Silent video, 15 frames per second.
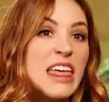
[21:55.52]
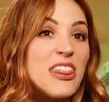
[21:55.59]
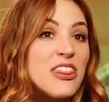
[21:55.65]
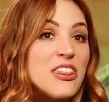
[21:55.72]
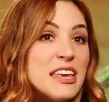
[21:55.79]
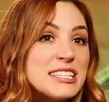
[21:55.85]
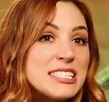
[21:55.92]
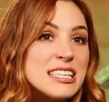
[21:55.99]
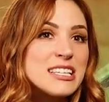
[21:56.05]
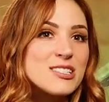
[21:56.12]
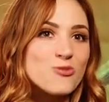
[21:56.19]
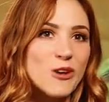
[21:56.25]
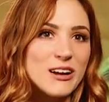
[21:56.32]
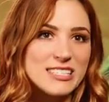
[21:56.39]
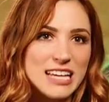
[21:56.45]
This
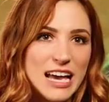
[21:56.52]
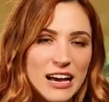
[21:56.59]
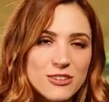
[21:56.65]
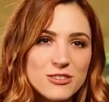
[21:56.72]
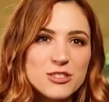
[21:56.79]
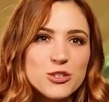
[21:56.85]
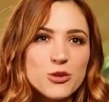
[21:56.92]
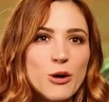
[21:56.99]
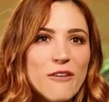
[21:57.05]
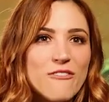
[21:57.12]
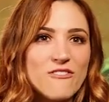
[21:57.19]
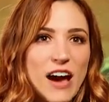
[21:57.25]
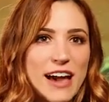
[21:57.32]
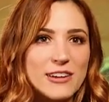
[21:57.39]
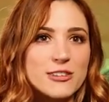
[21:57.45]
is what tells you a
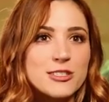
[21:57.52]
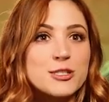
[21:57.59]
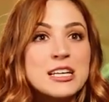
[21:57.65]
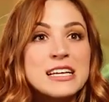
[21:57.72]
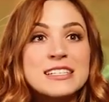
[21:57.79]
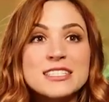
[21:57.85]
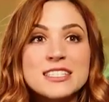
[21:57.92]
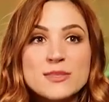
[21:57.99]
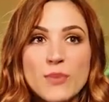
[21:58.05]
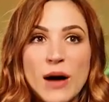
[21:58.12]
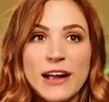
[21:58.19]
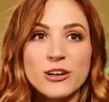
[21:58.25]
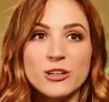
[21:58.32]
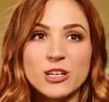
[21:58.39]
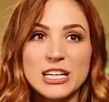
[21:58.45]
fighter's
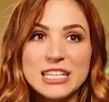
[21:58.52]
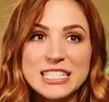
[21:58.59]
inspired